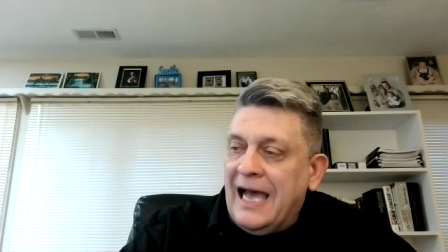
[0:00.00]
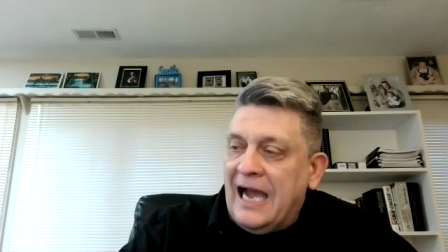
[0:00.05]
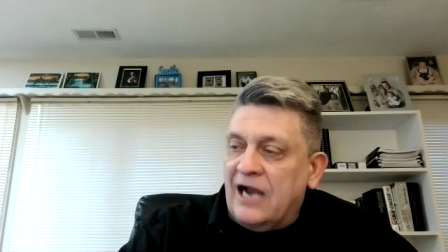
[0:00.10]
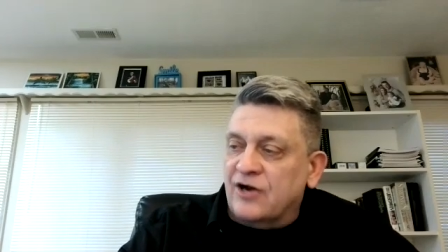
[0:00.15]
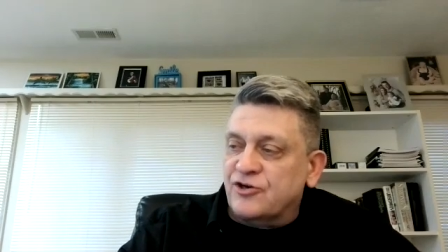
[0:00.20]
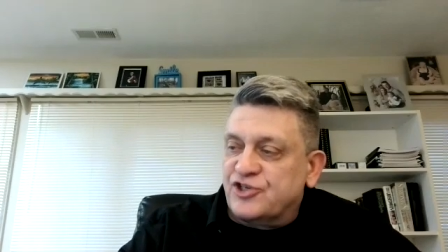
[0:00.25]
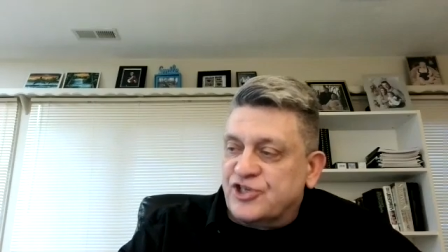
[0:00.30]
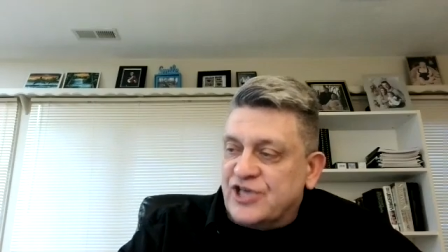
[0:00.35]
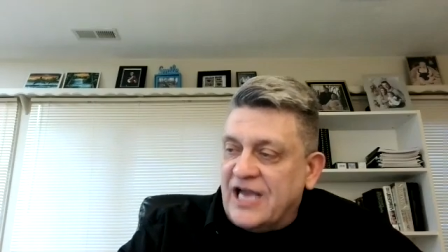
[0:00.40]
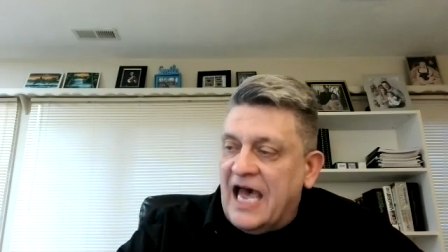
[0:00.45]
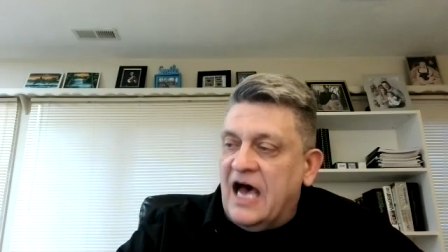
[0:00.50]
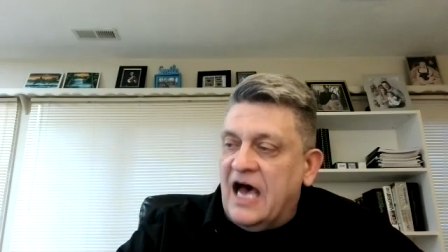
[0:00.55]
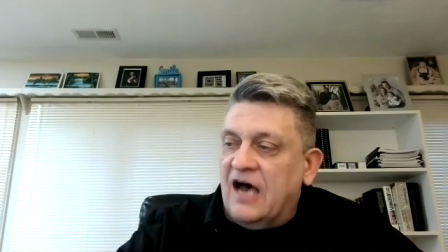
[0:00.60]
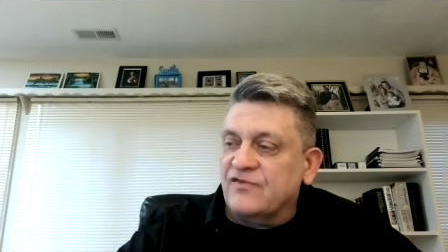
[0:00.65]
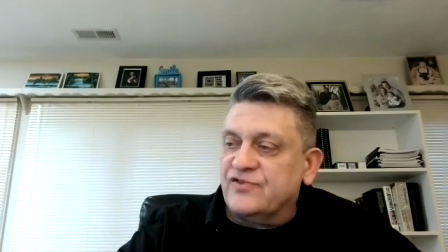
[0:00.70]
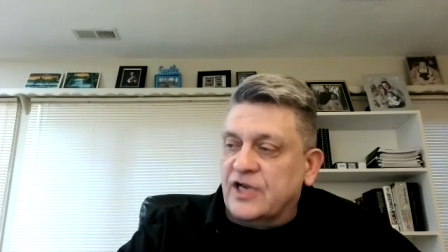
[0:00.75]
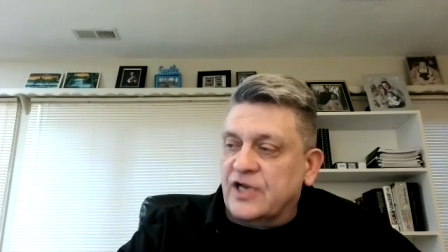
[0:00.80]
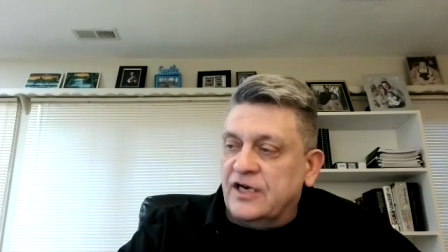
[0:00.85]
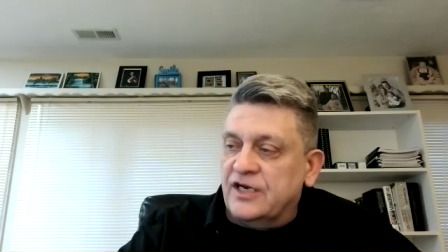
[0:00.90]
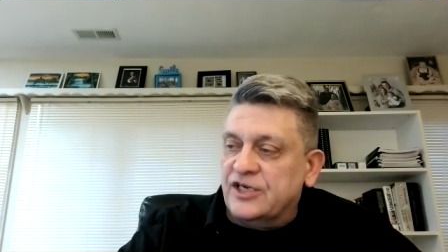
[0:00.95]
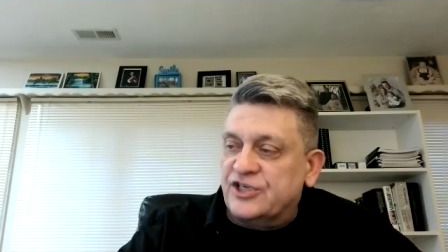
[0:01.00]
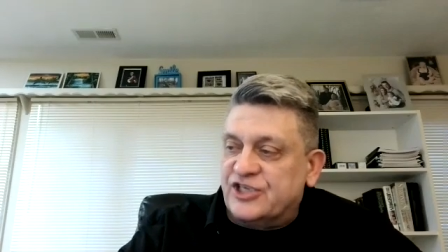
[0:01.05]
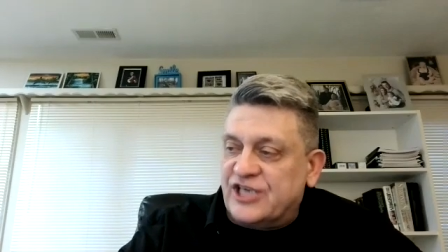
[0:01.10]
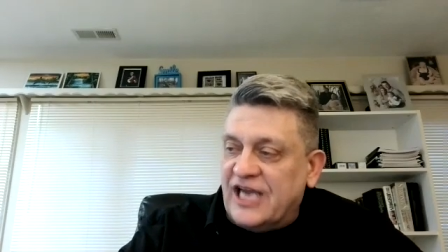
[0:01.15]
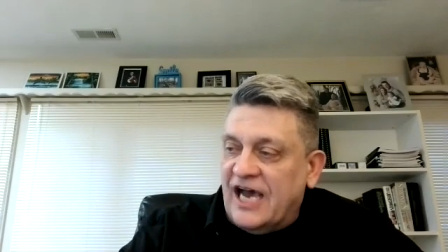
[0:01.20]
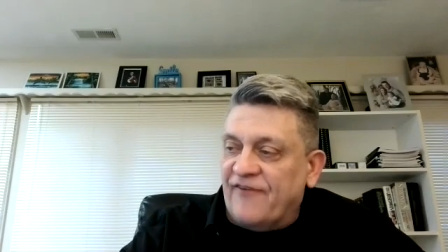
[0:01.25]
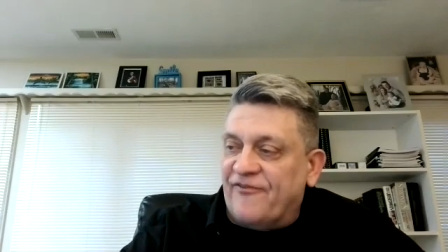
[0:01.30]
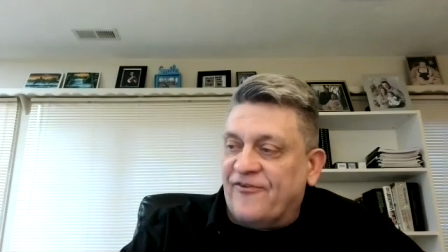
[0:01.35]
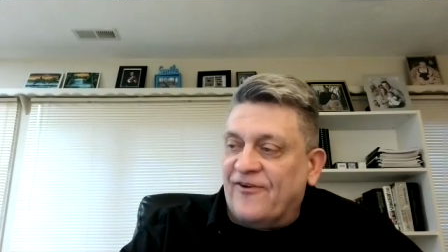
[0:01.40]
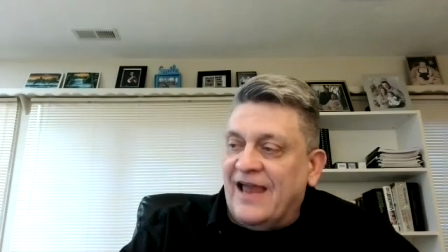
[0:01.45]
ourselves, unto
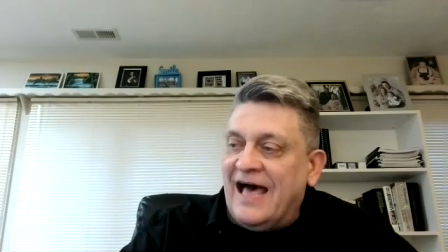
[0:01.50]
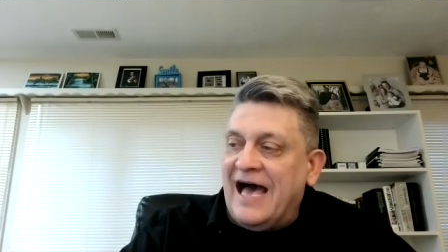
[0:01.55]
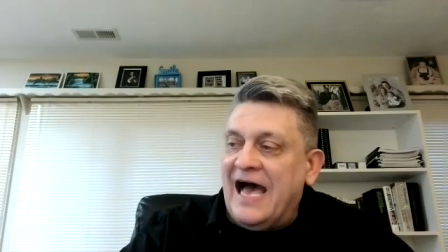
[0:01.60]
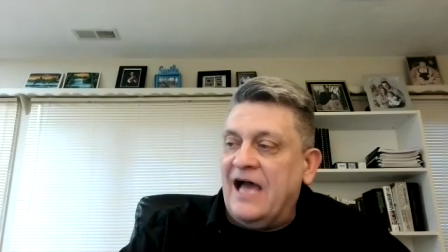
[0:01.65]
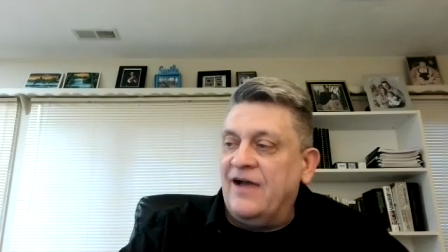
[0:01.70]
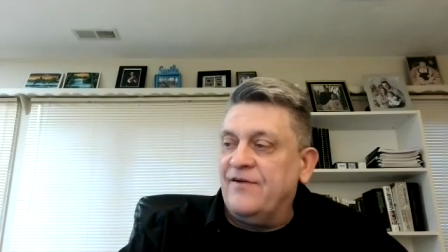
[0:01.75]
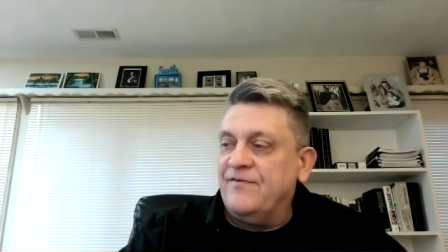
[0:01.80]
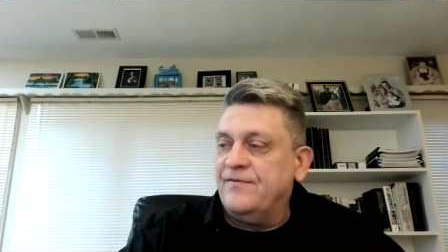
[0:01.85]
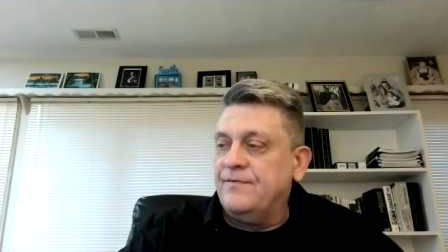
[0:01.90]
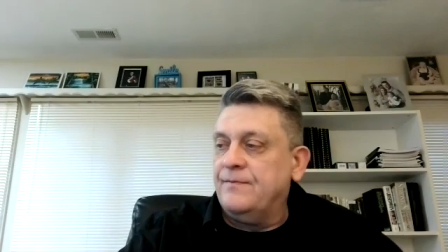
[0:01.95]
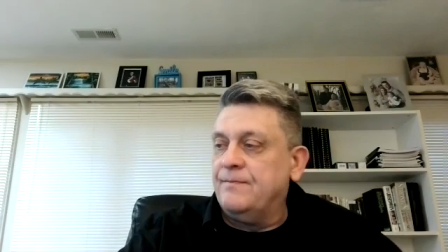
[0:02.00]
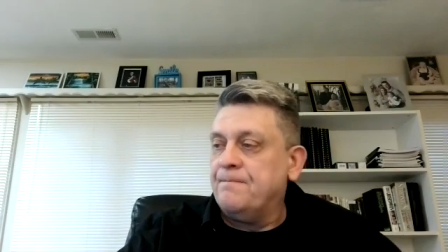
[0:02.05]
self-life,